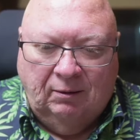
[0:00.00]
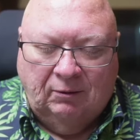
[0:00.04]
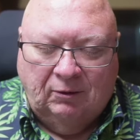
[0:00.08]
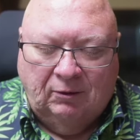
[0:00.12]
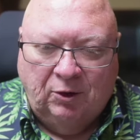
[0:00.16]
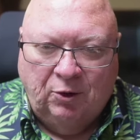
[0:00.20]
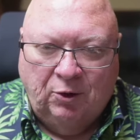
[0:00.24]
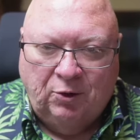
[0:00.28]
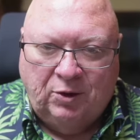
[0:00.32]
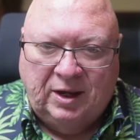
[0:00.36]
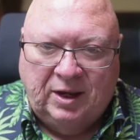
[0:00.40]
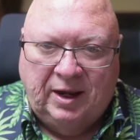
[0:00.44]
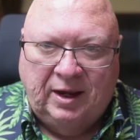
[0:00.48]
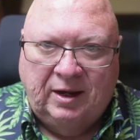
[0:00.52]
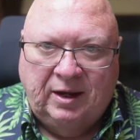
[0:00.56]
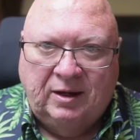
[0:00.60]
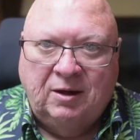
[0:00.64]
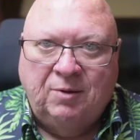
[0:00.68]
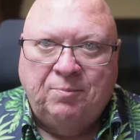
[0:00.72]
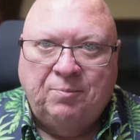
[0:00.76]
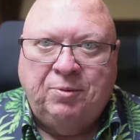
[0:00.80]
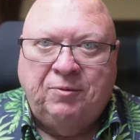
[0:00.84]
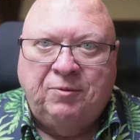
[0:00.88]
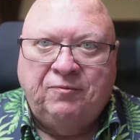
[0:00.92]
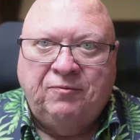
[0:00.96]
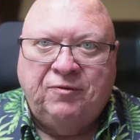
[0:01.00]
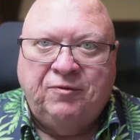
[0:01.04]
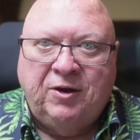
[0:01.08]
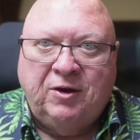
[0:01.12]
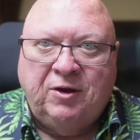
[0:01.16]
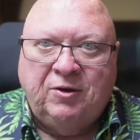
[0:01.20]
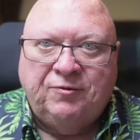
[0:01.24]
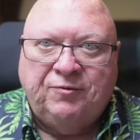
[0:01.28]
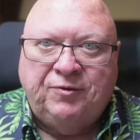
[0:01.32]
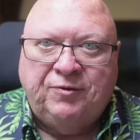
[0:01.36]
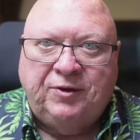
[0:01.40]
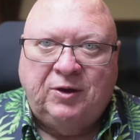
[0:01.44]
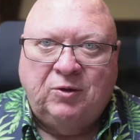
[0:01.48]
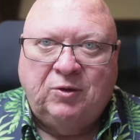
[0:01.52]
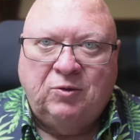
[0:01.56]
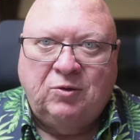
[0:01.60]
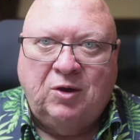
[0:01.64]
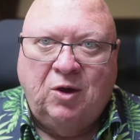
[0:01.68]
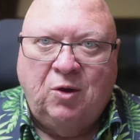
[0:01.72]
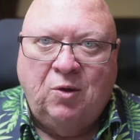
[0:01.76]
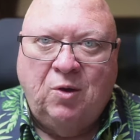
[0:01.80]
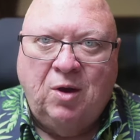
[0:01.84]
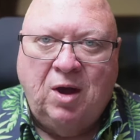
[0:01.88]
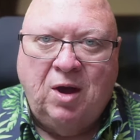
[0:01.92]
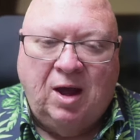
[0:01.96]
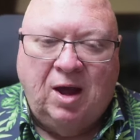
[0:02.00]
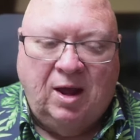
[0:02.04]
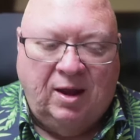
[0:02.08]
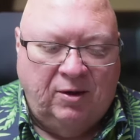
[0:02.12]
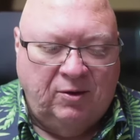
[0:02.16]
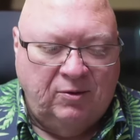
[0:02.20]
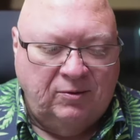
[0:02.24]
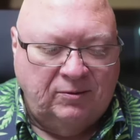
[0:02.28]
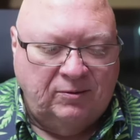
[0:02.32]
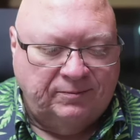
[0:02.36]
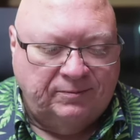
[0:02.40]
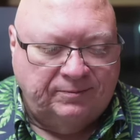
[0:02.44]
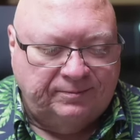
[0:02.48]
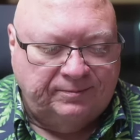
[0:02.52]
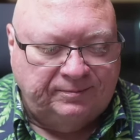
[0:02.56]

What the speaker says: located up in Fairfield, Ohio.